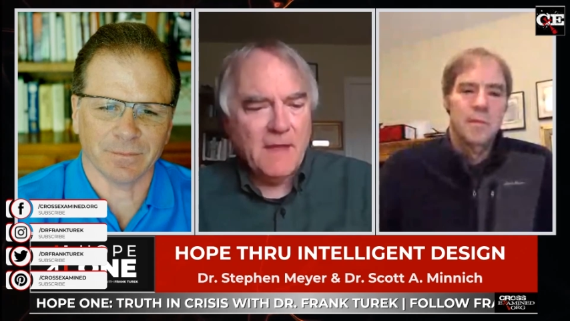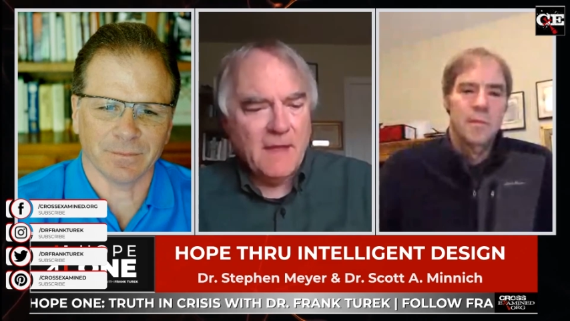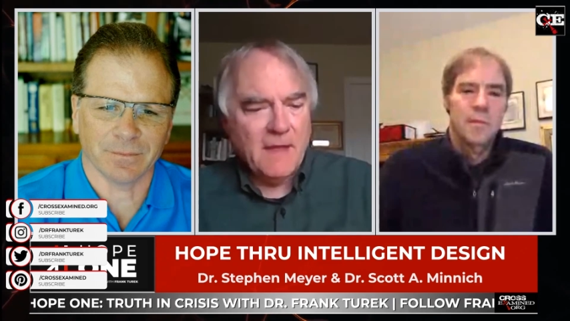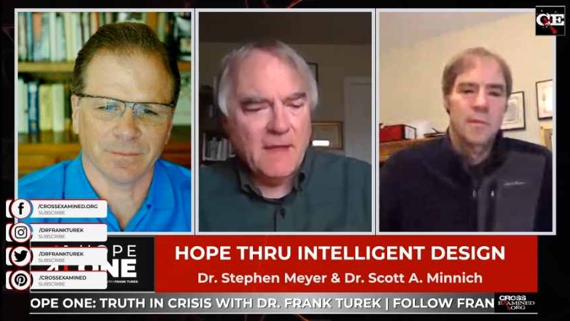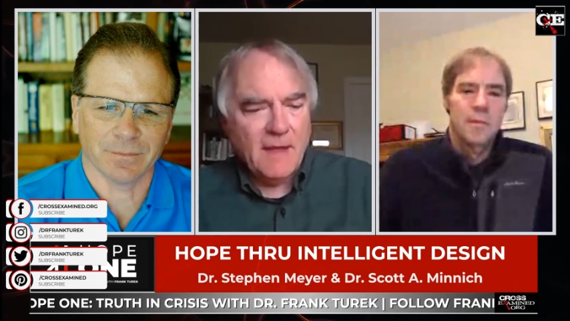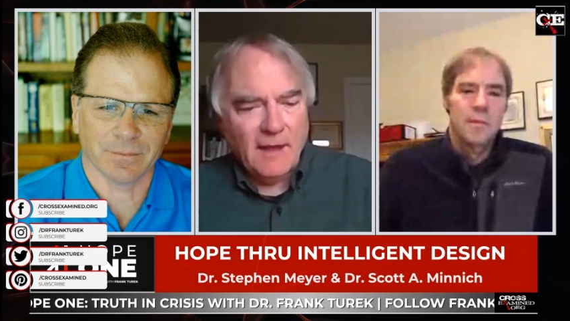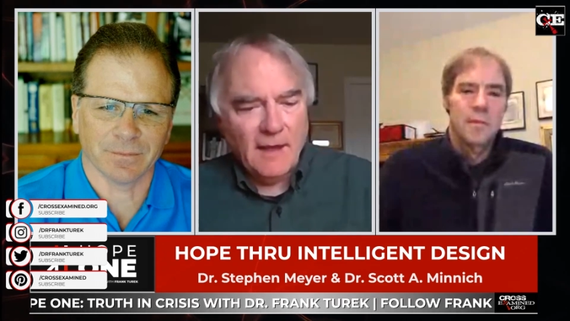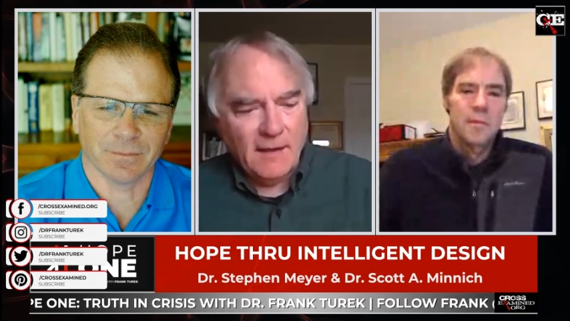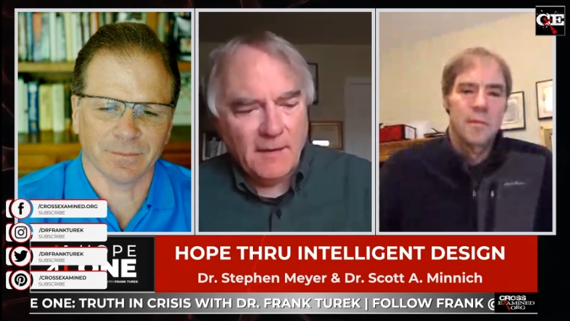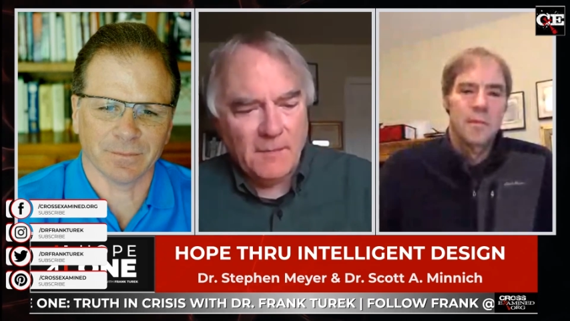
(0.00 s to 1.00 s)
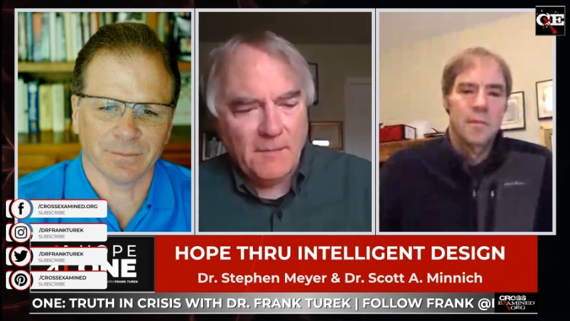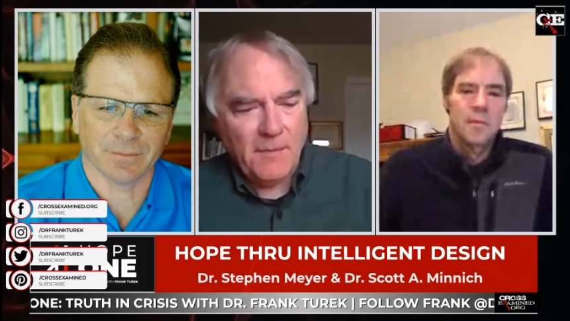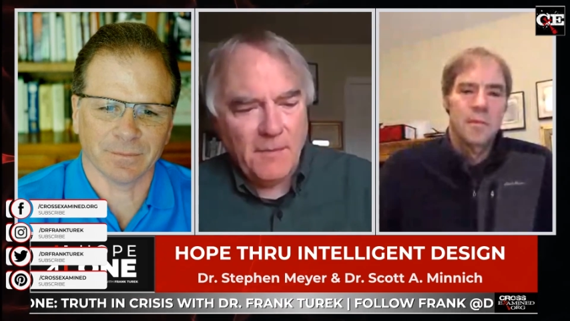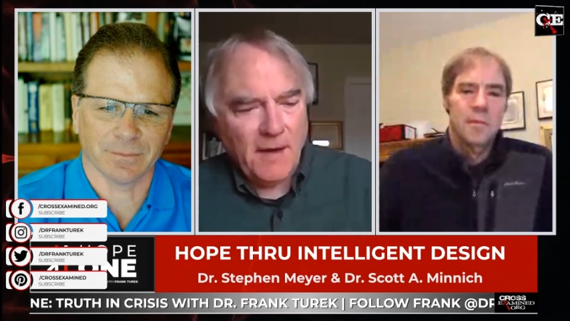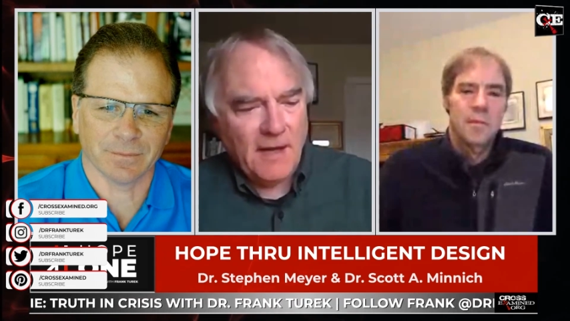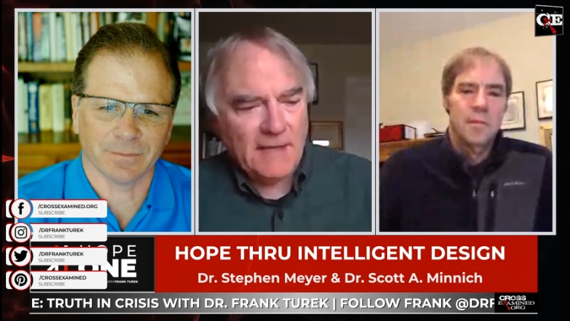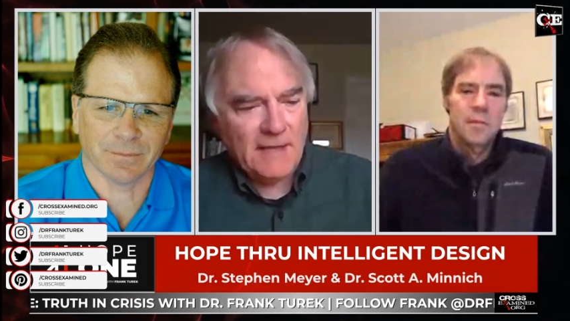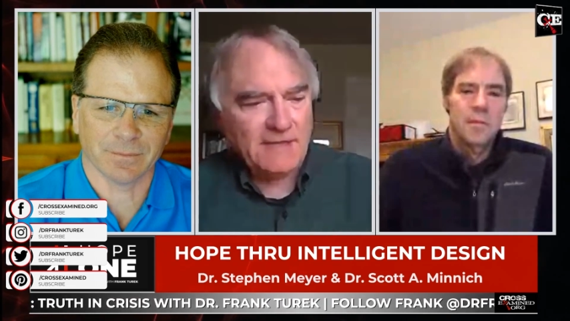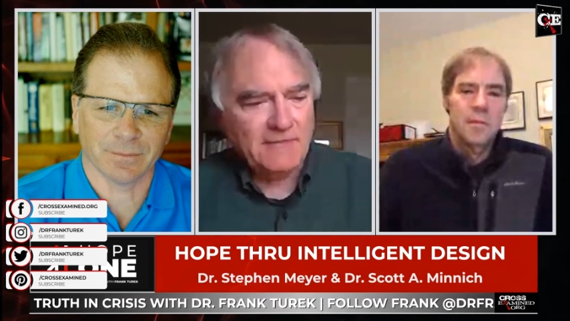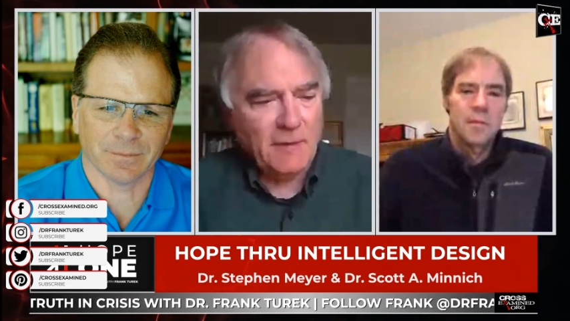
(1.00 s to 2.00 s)
Speaker 1: a positive process that you
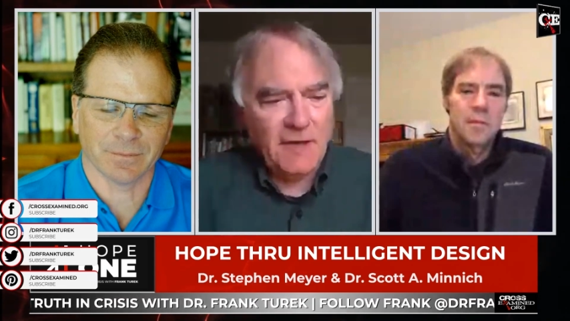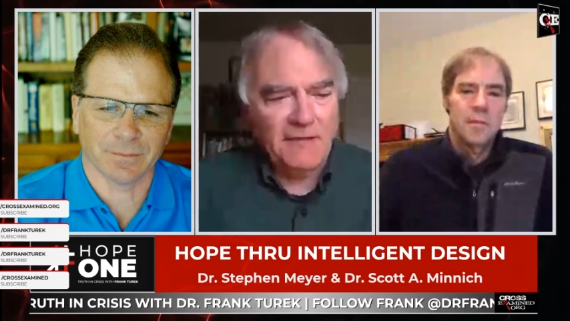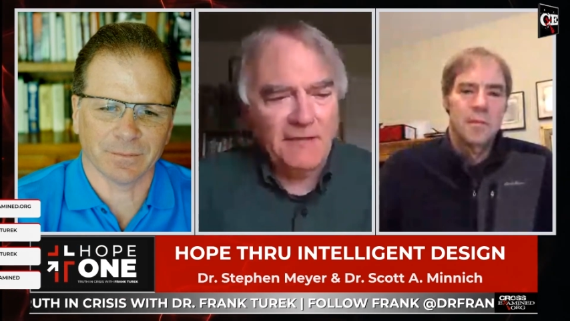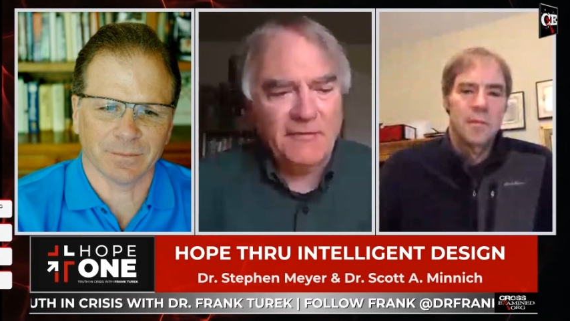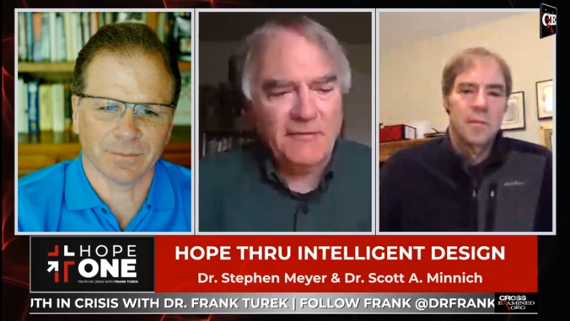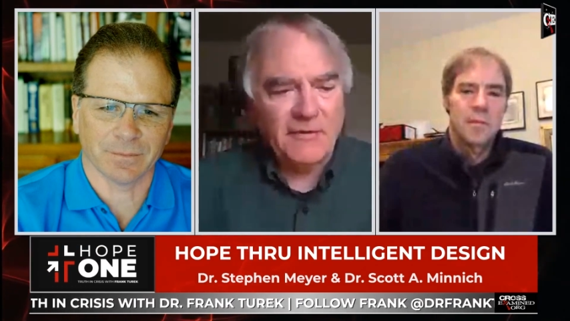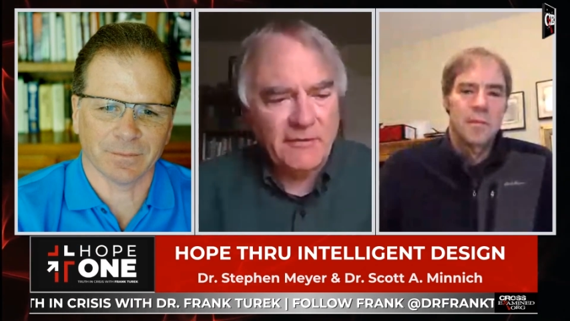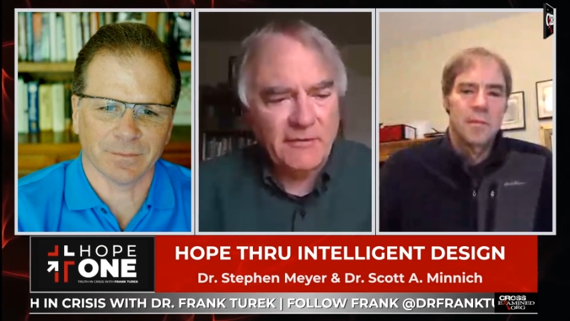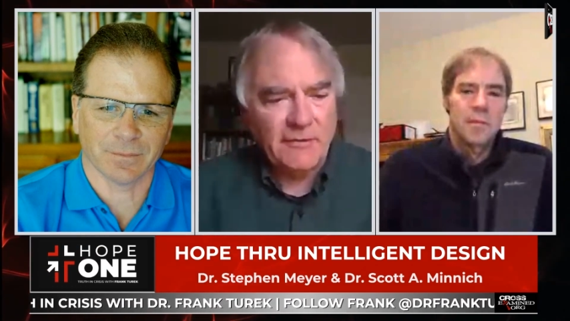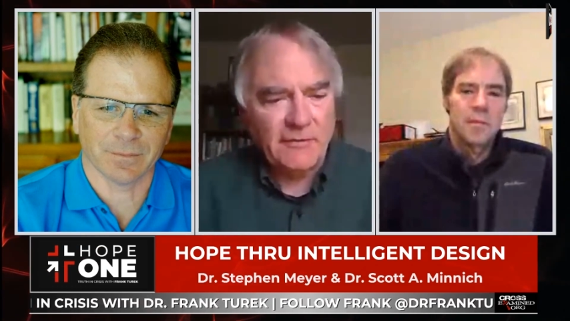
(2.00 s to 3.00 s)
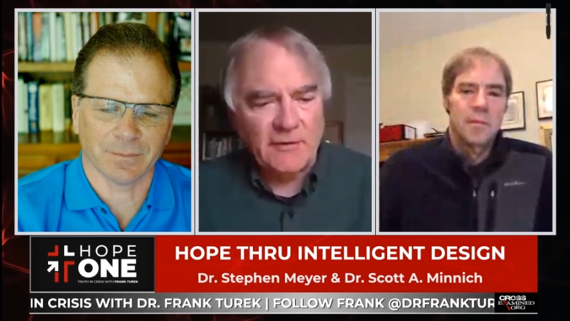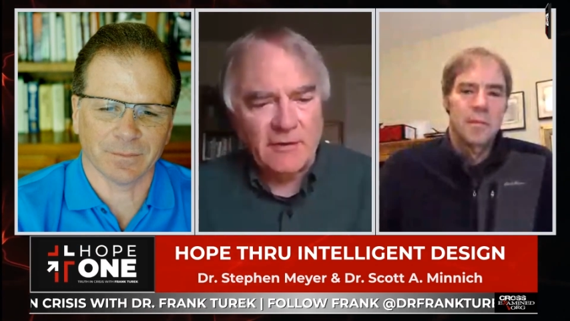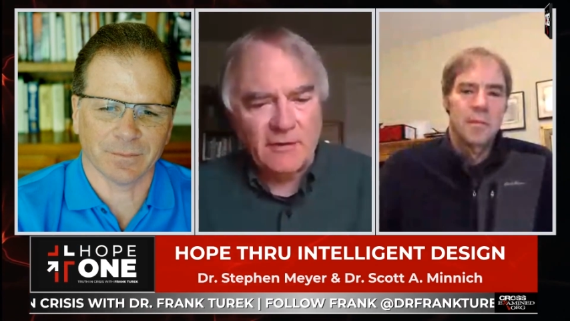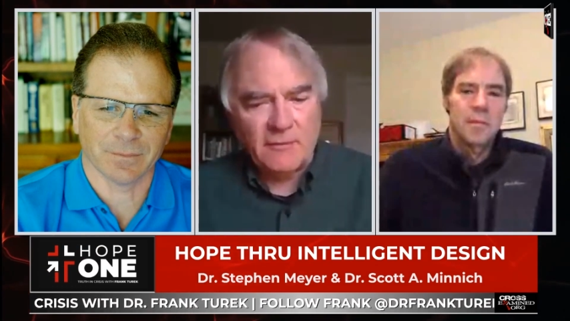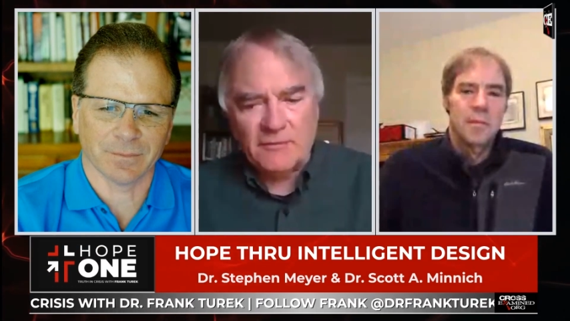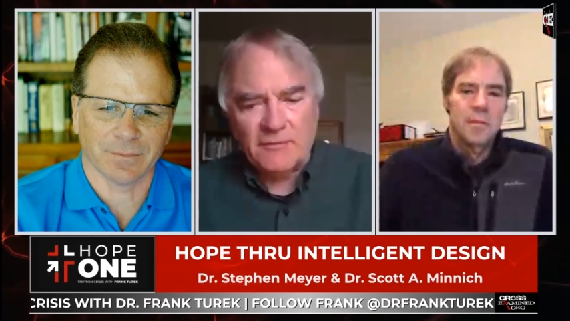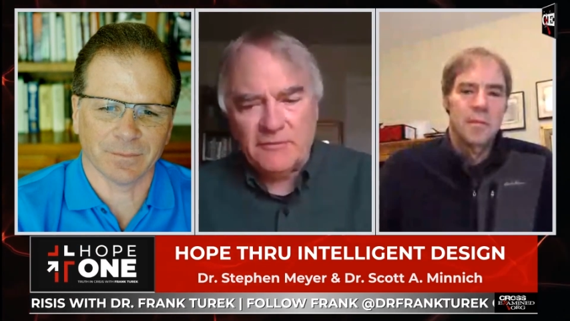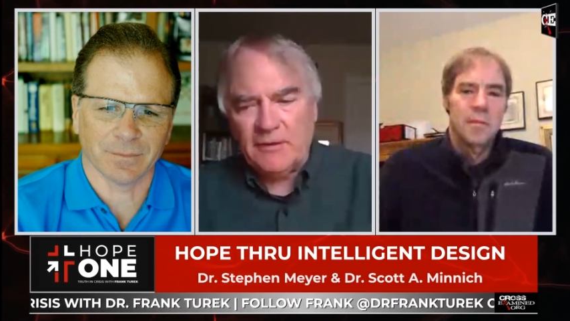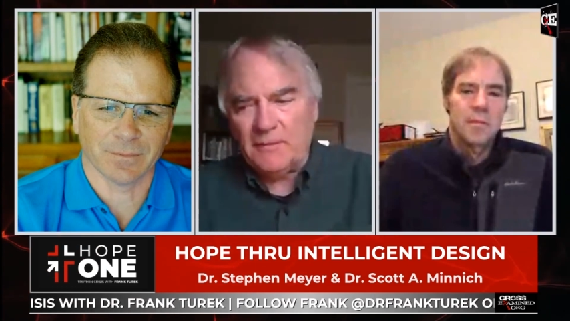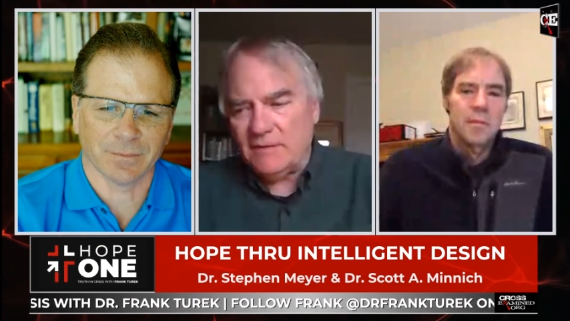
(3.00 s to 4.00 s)
can start with something um,